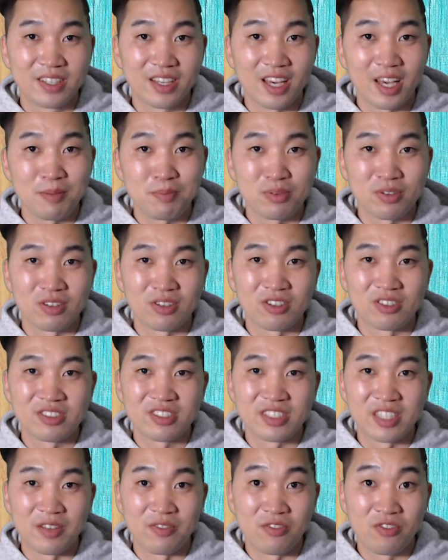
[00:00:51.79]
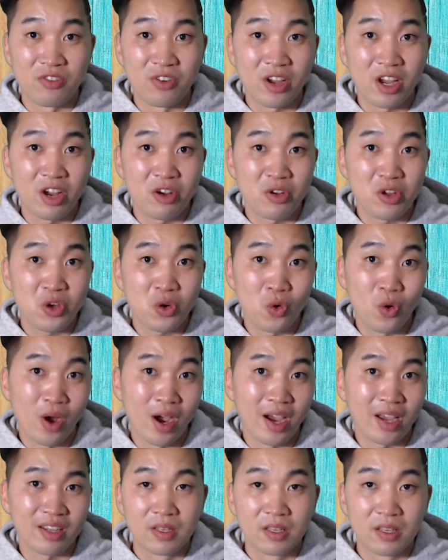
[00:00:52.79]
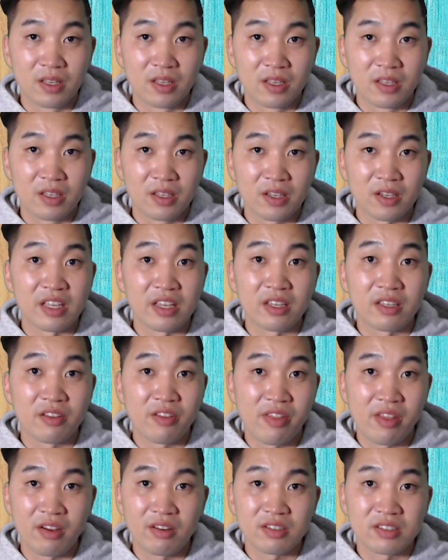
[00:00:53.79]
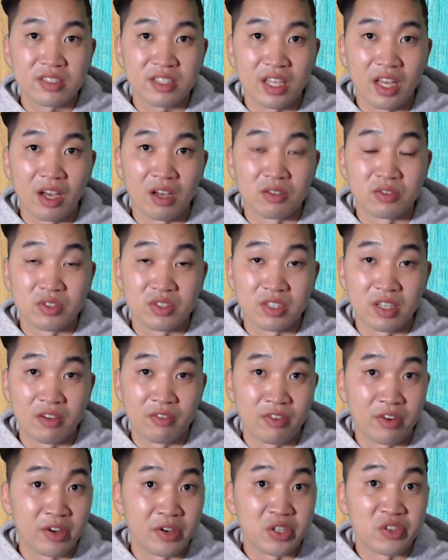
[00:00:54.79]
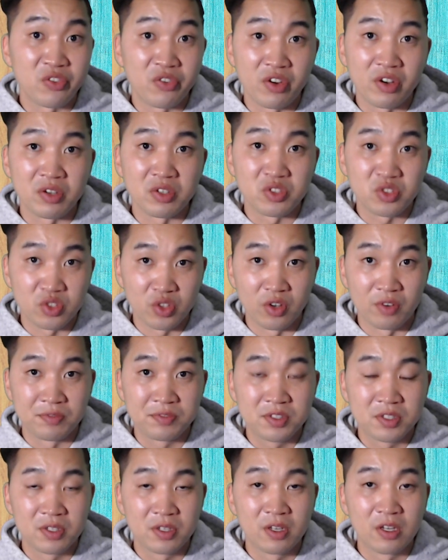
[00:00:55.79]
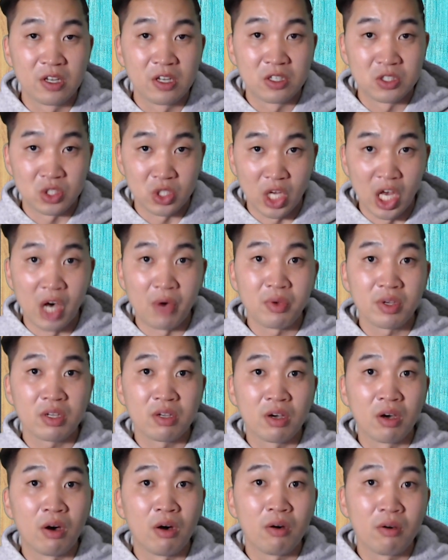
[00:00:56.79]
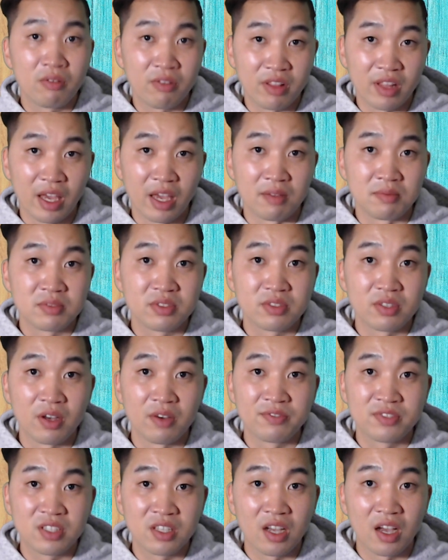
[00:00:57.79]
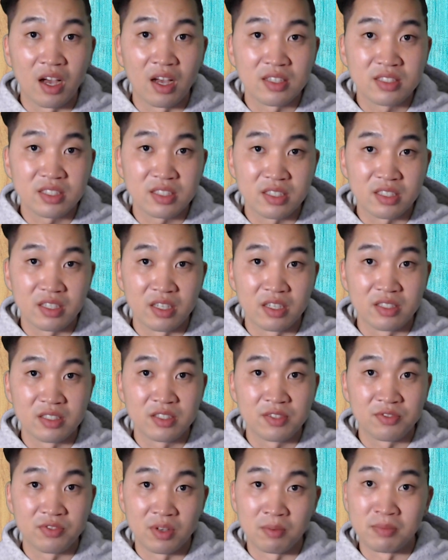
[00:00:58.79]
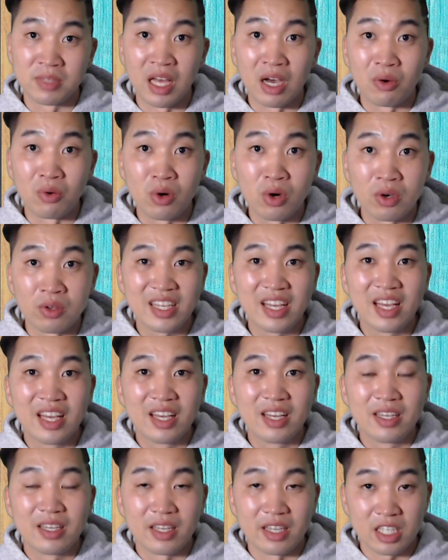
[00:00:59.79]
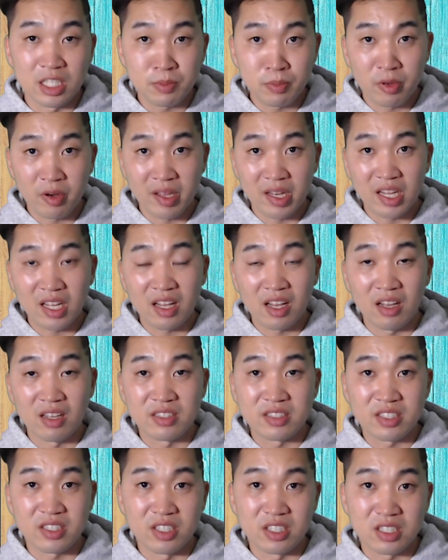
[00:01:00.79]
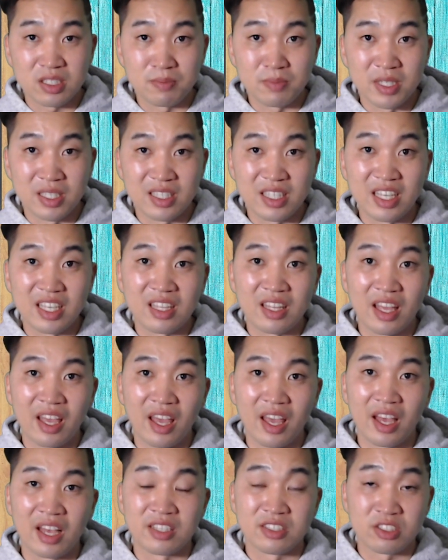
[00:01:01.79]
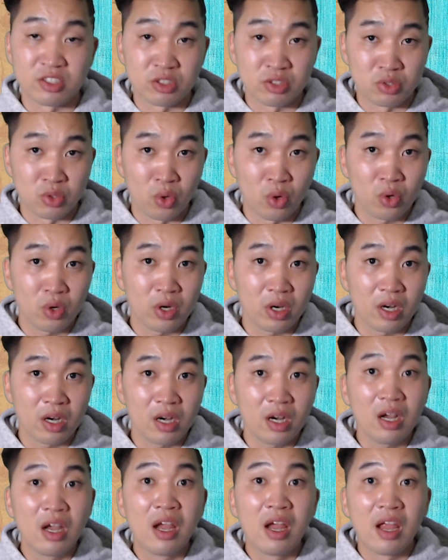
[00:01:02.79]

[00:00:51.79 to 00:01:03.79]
I pronounce them very quietly because their sounds are very soft. So I will call them soft consonant from now on. Aspirated consonant means it has stronger